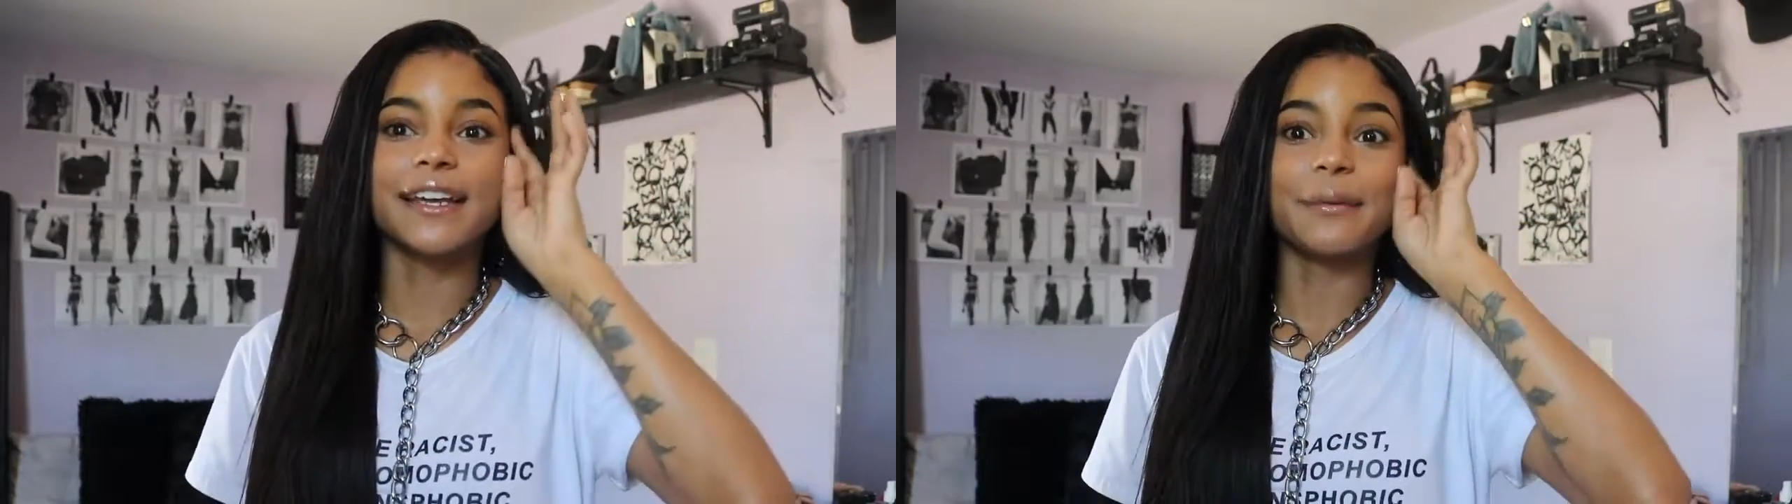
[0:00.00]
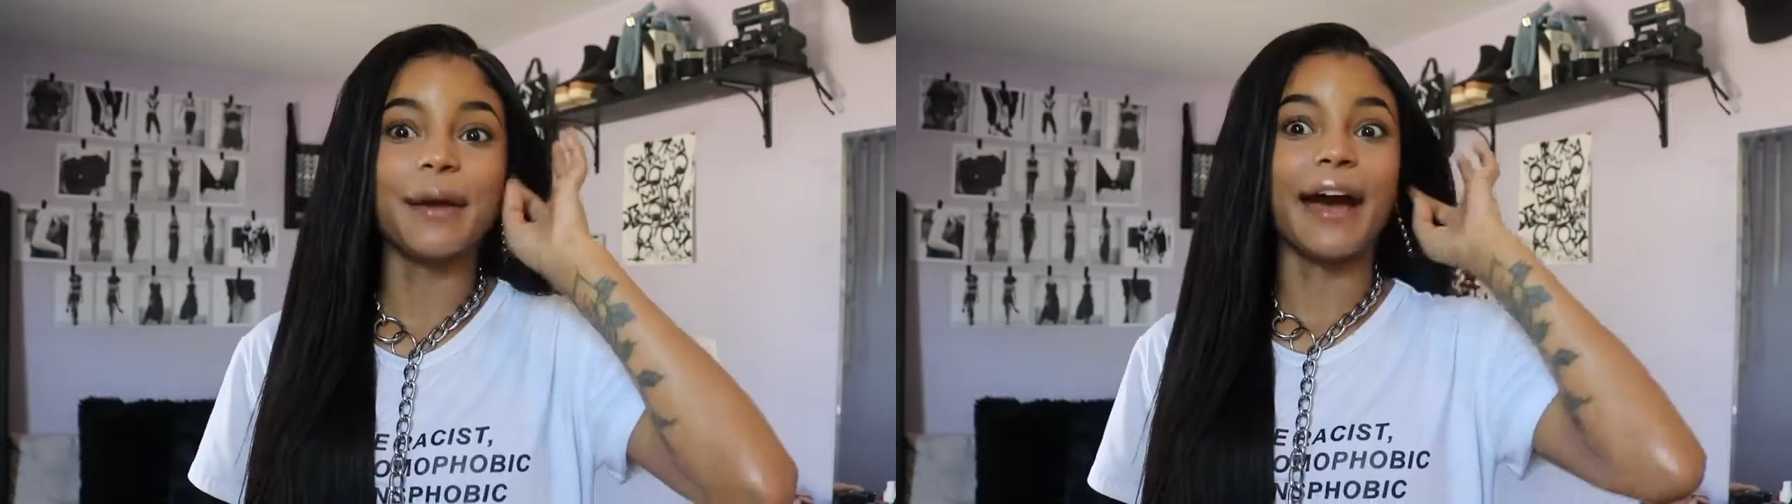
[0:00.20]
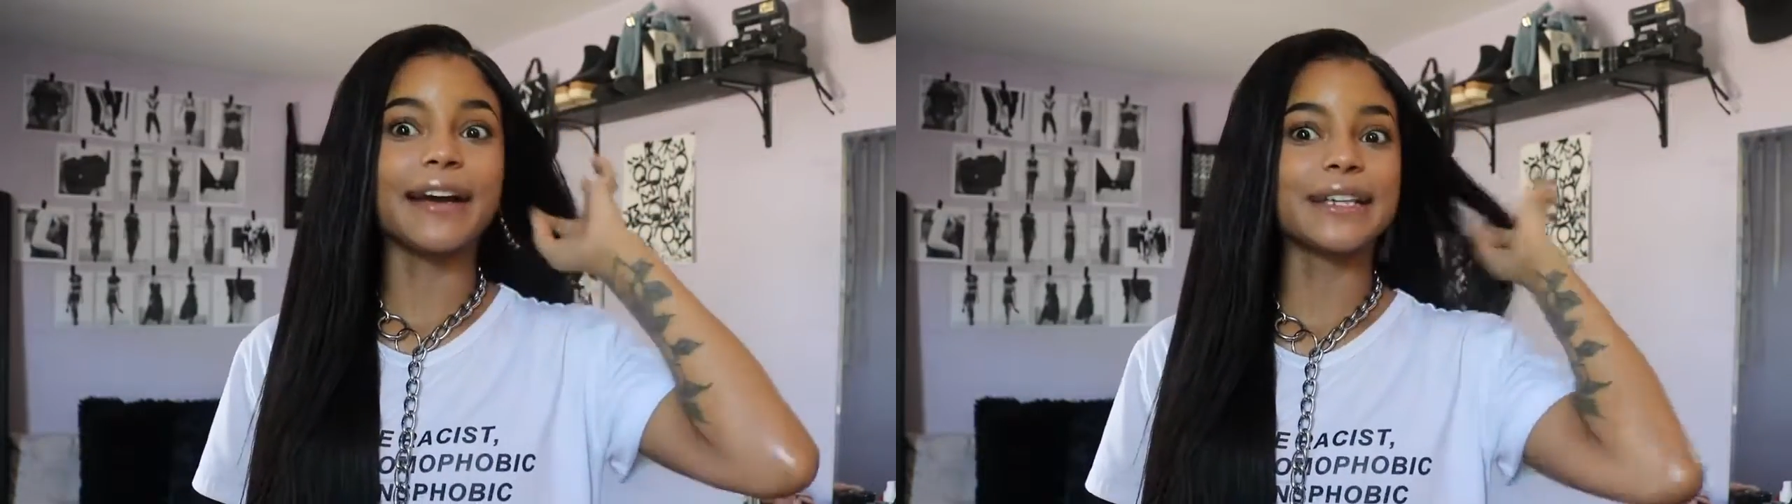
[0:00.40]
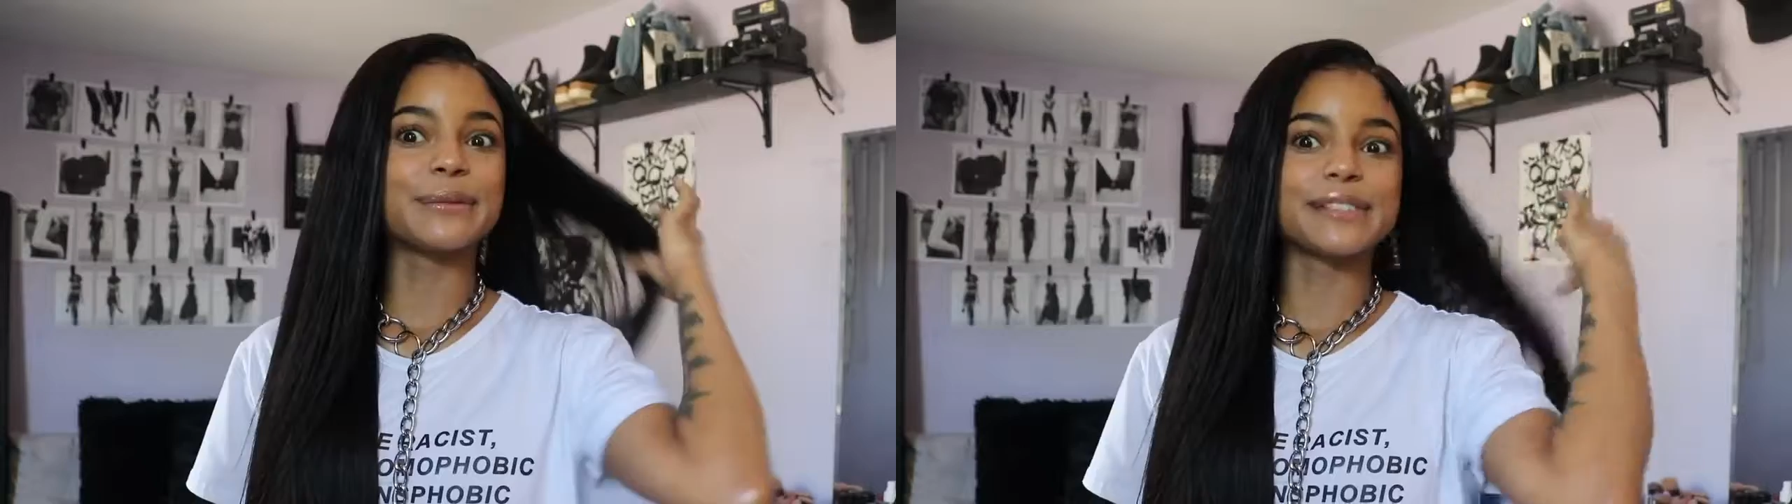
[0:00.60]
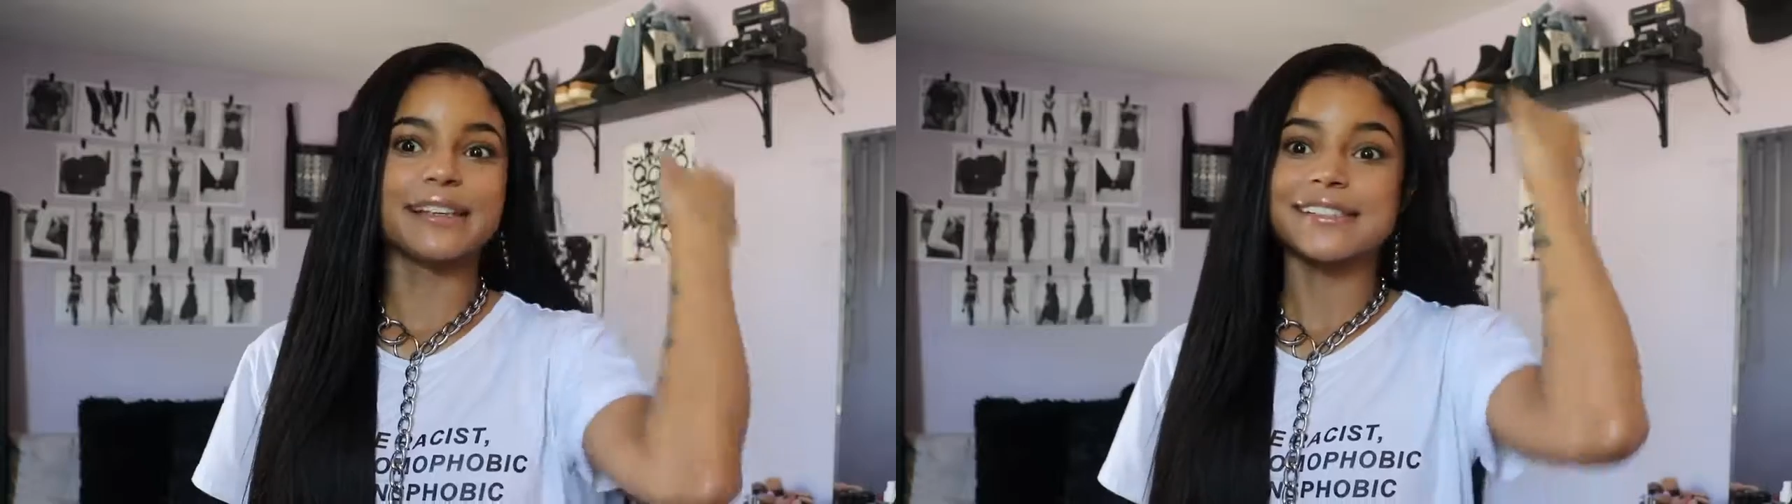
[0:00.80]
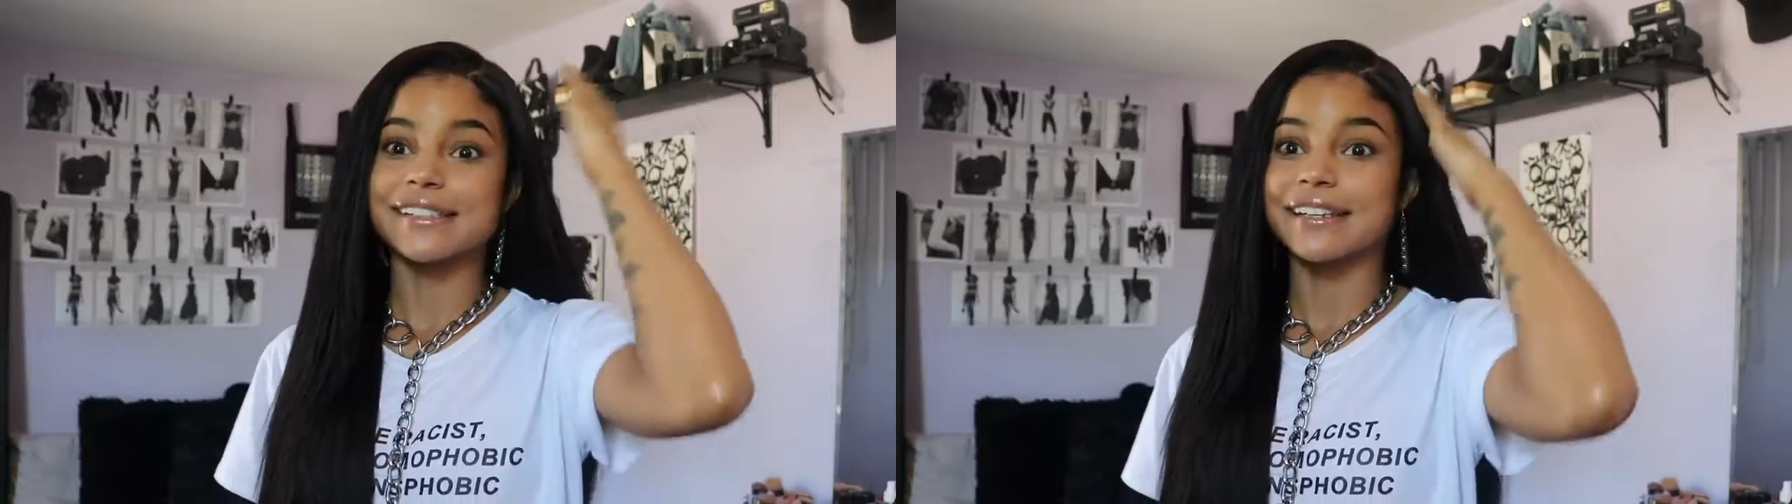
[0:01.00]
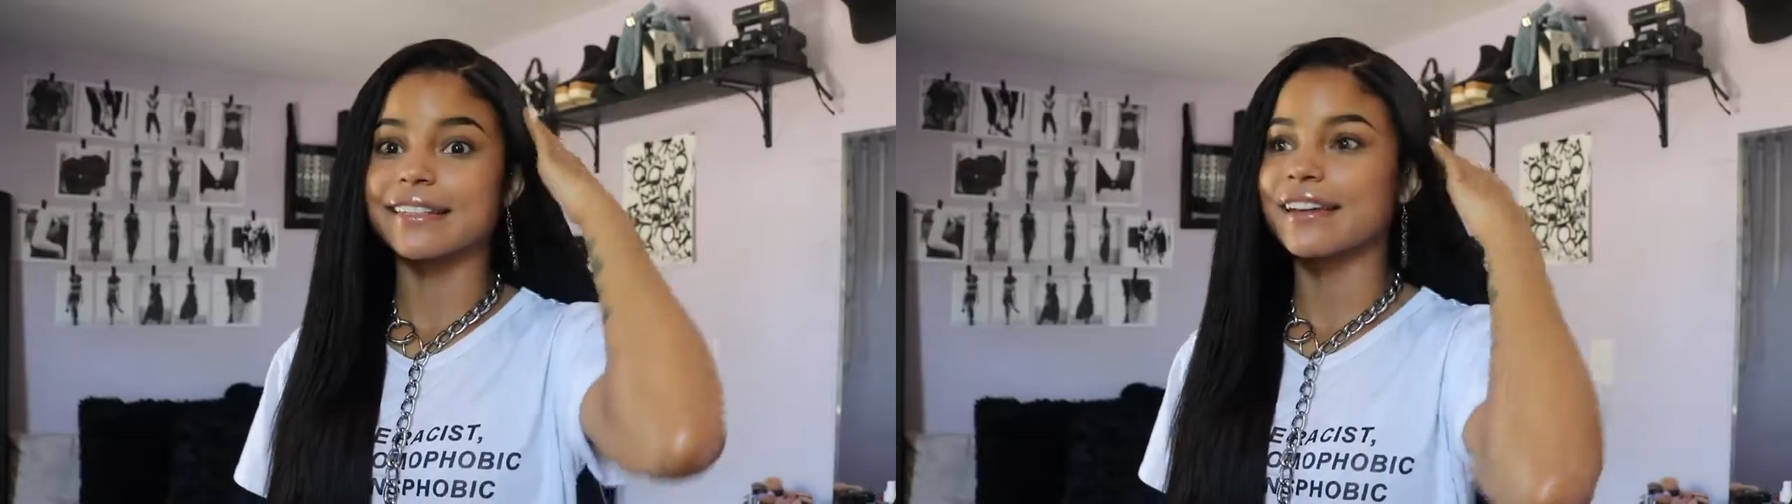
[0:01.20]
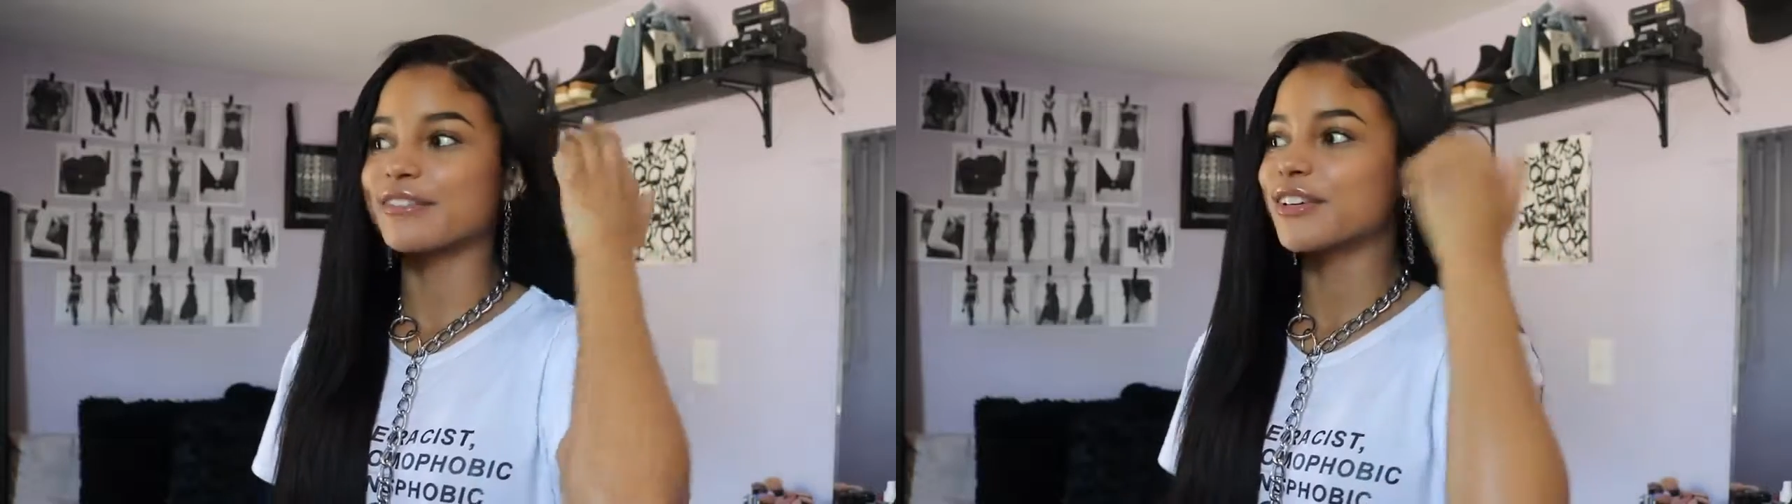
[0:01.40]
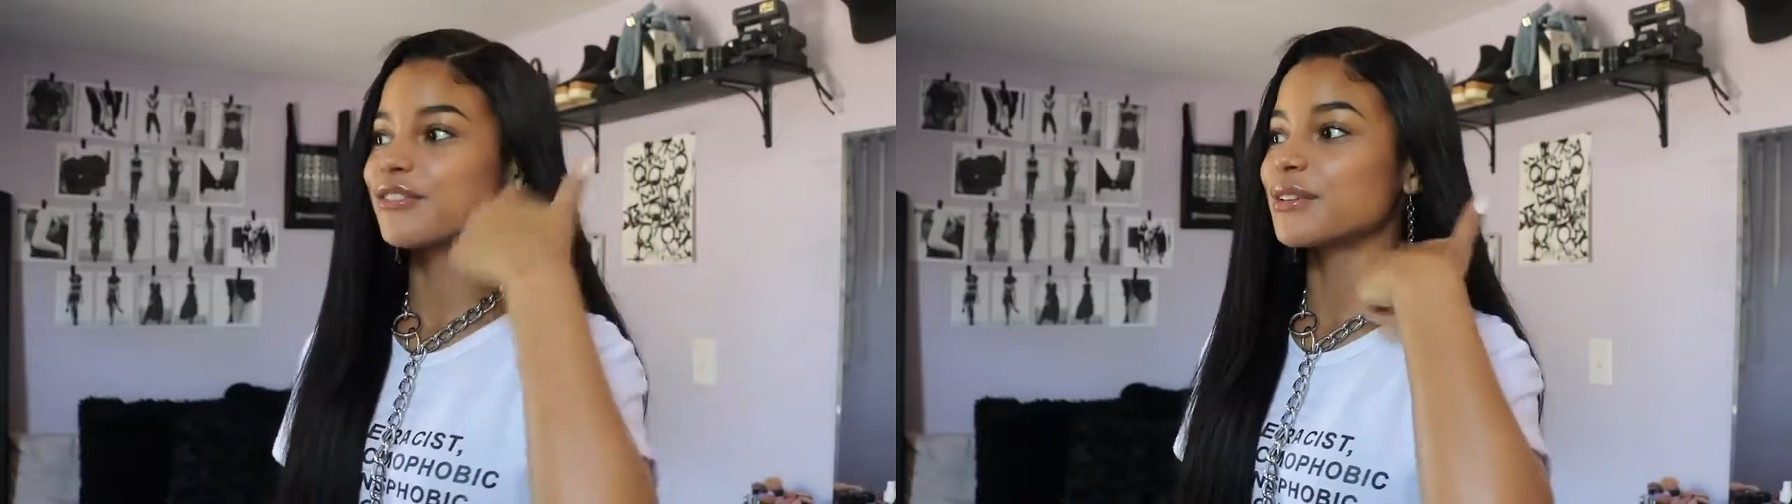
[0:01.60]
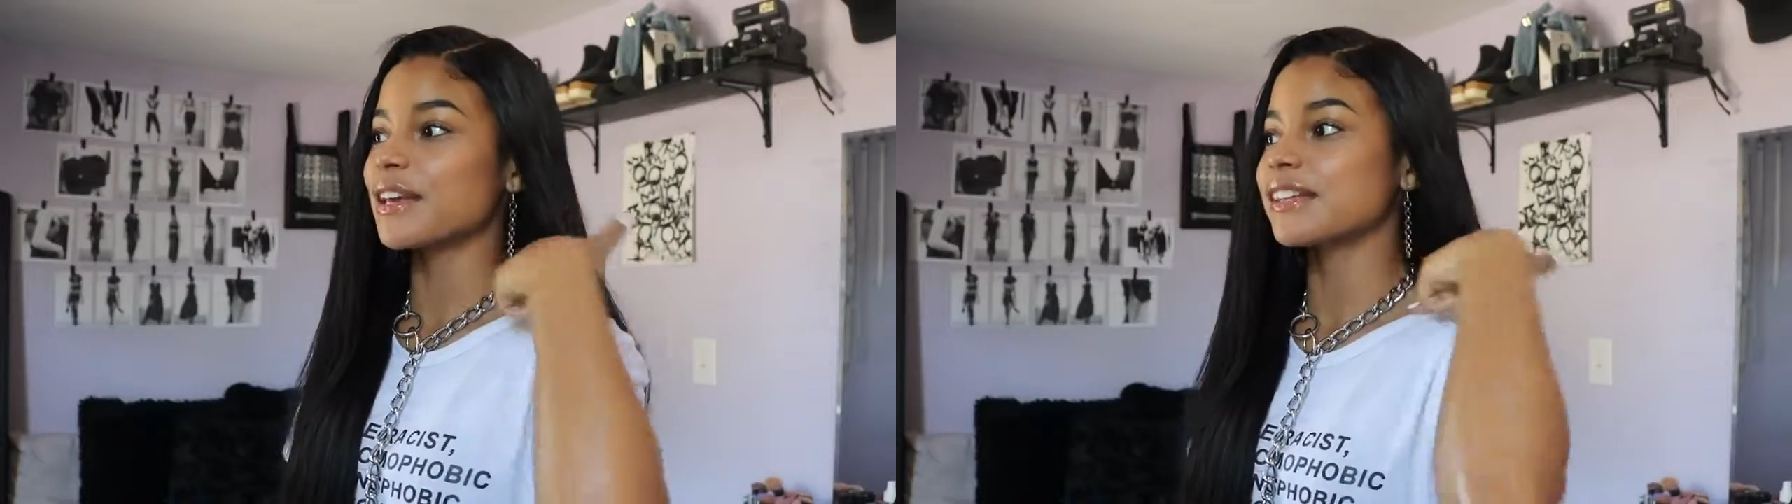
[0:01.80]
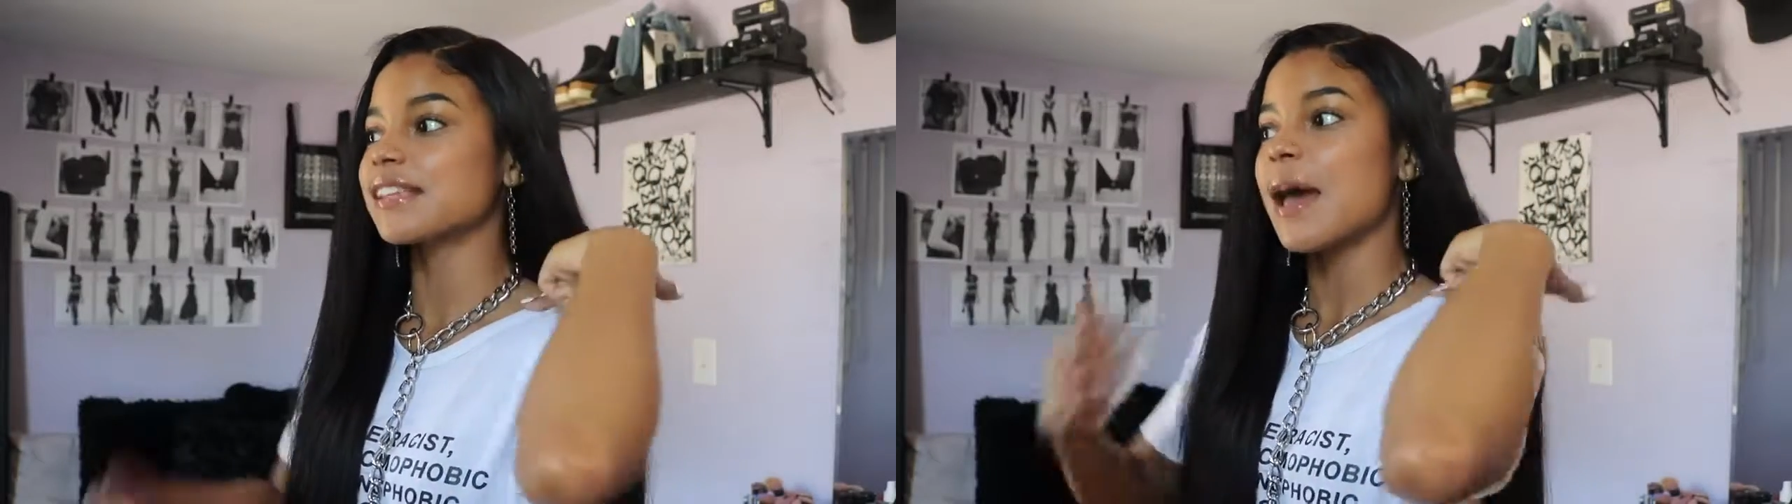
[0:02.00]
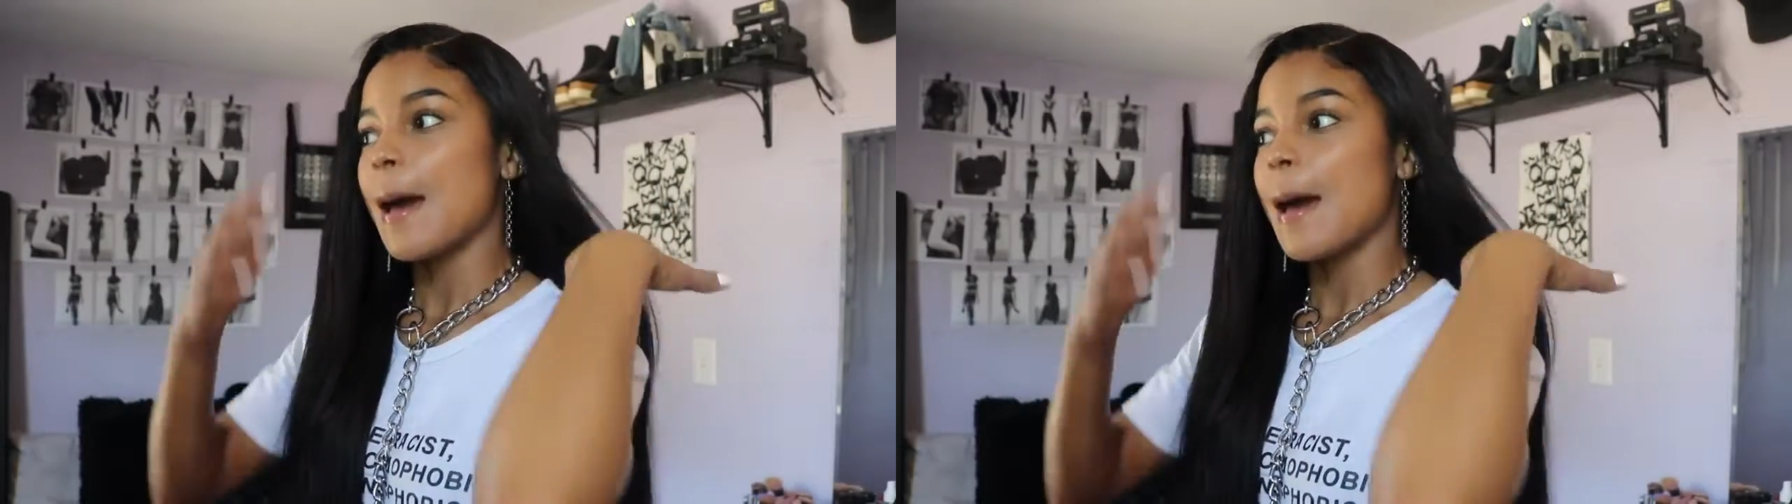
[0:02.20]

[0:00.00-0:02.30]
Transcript: in a bag and it was like sitting there for a few days.